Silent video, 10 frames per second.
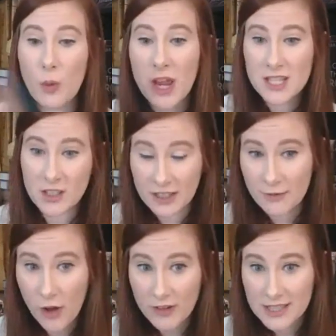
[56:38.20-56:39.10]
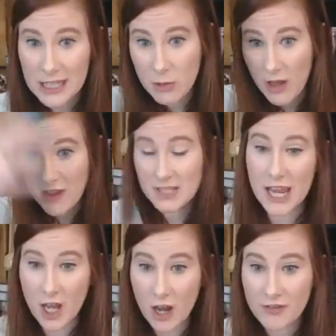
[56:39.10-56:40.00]
wait until he'd fall asleep and then
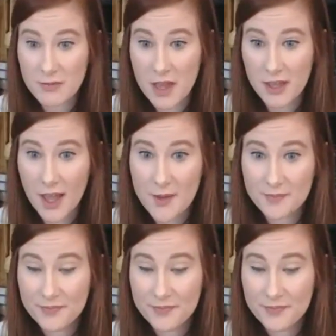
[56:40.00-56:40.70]
take off the makeup.